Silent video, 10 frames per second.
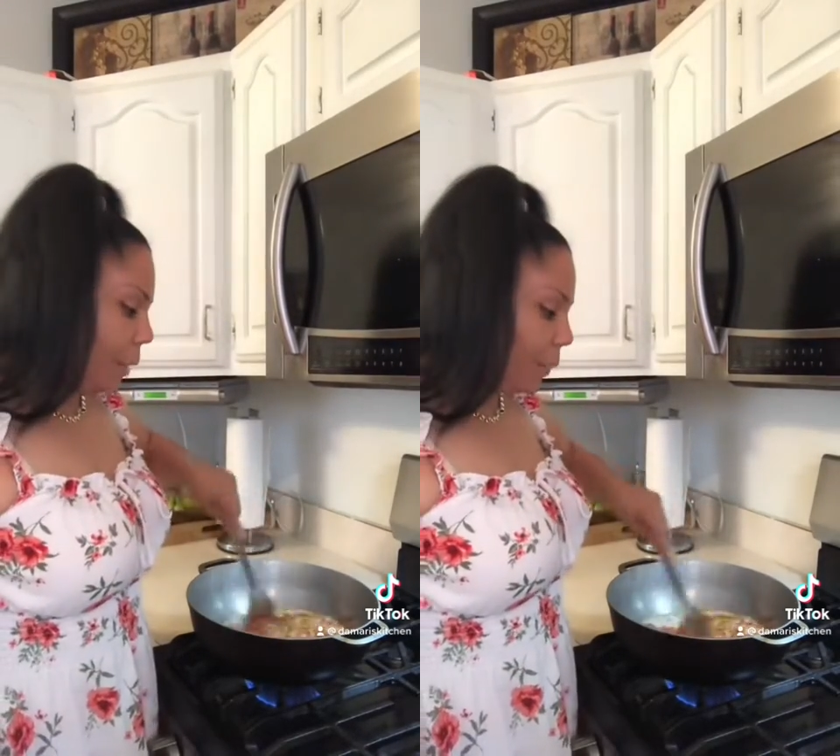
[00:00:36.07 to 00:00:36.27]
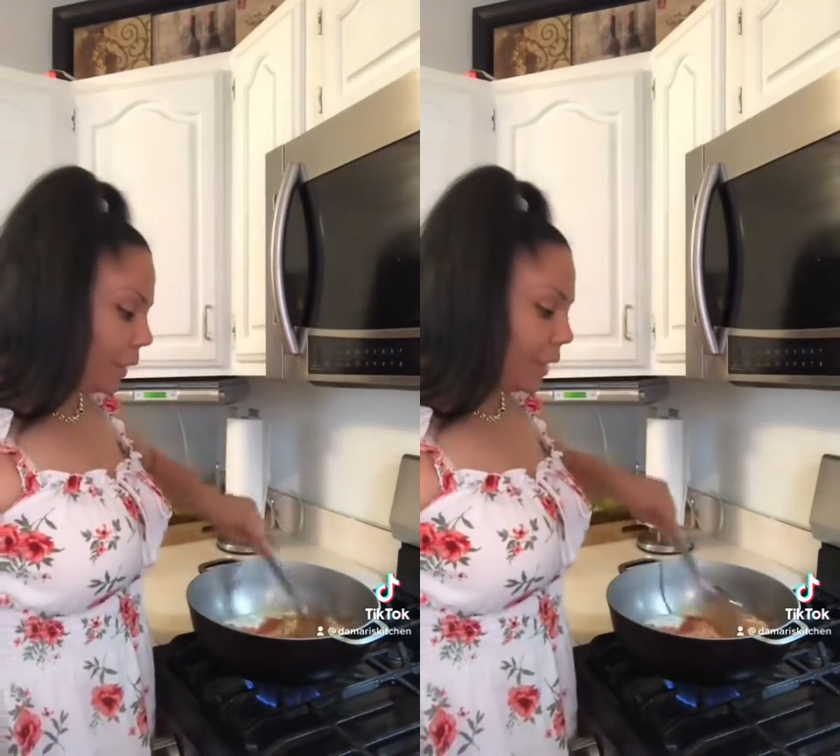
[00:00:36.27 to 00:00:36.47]

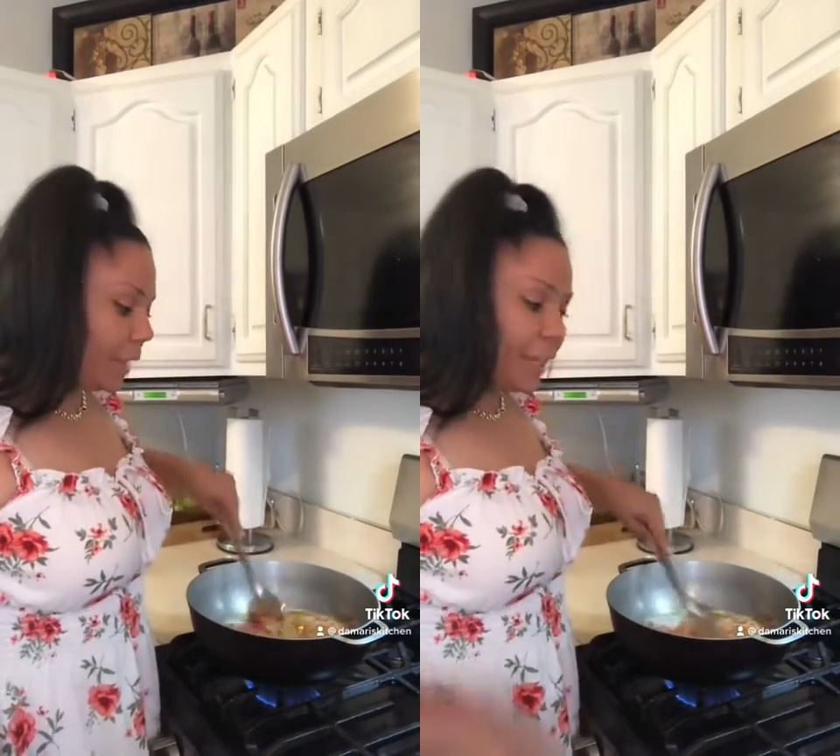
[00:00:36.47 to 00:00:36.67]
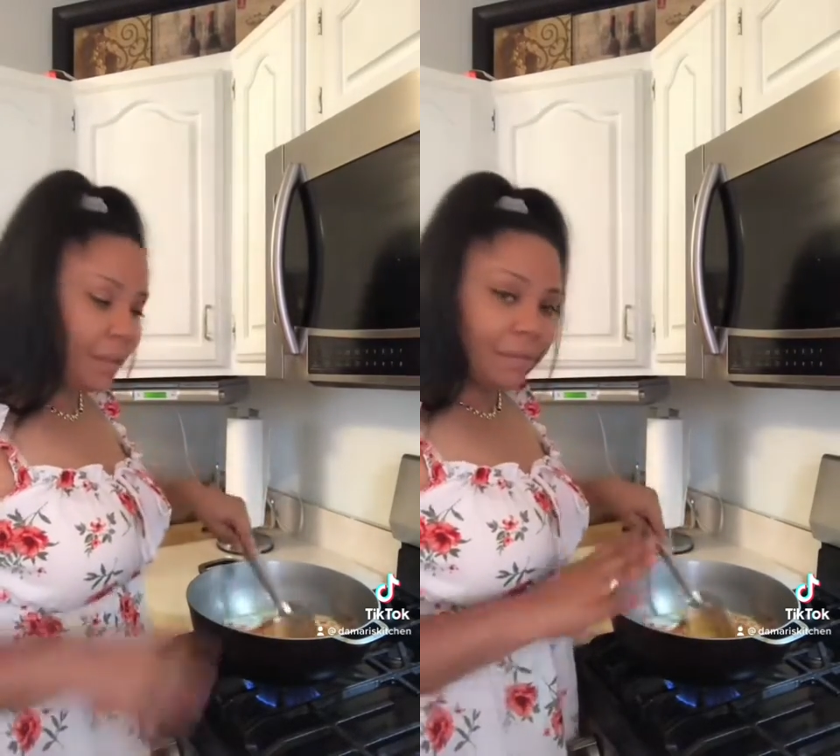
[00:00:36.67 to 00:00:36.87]
gonna
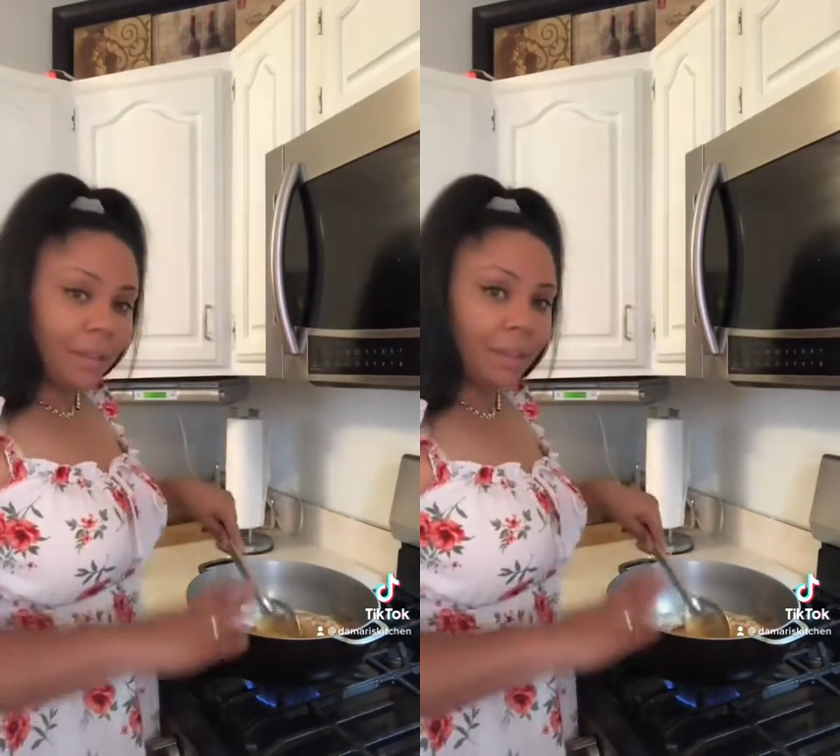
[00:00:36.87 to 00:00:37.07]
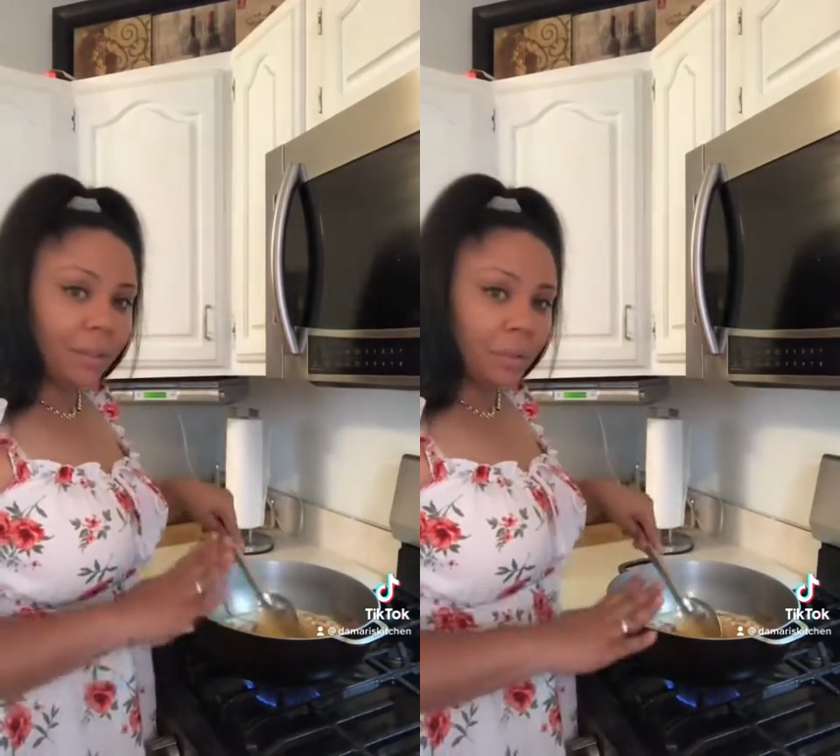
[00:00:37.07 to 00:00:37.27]
leave this on
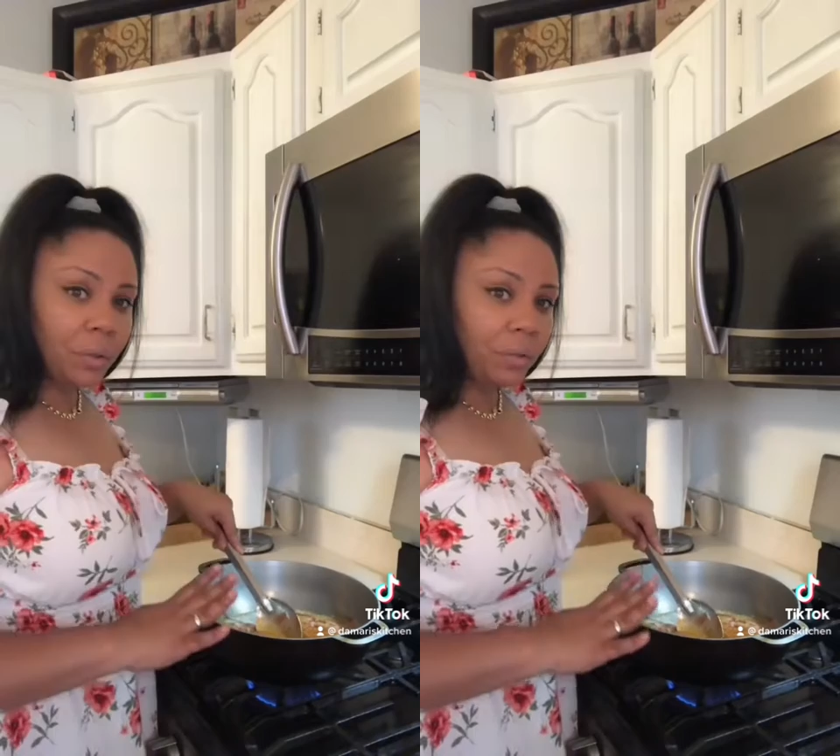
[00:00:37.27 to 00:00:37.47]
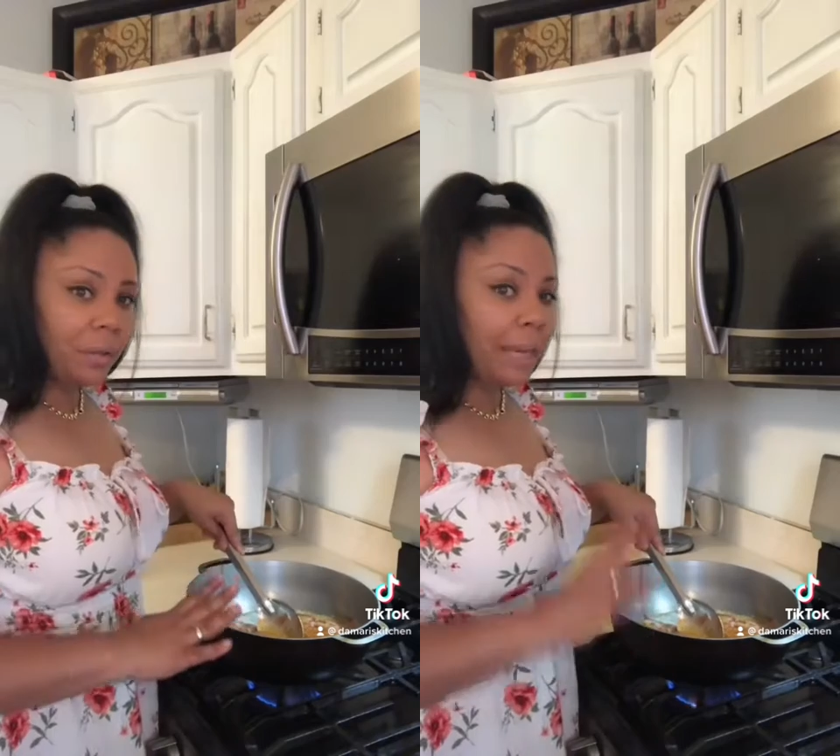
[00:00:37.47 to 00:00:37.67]
the stove for
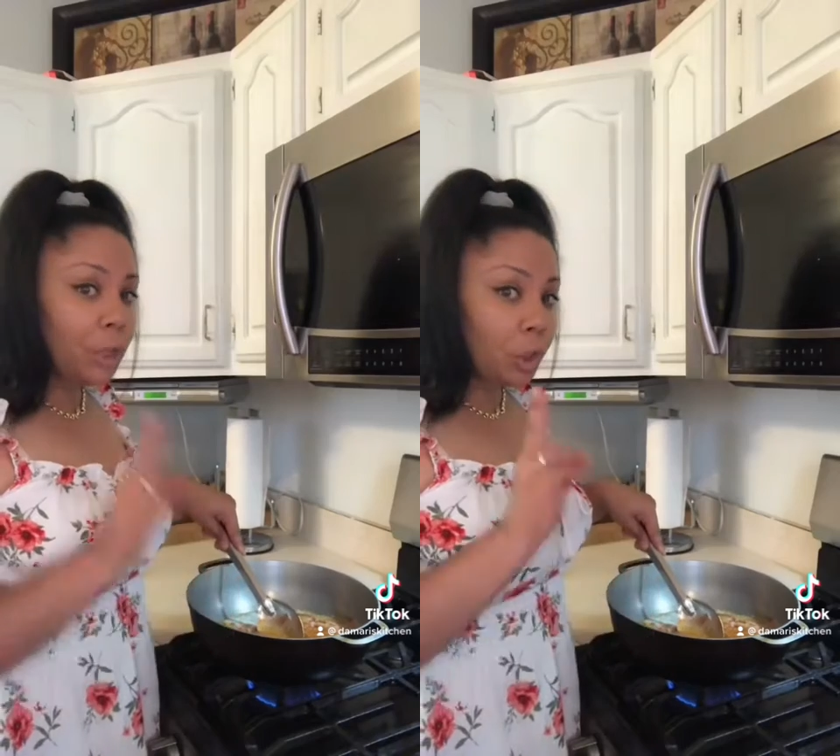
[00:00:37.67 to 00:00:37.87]
like 2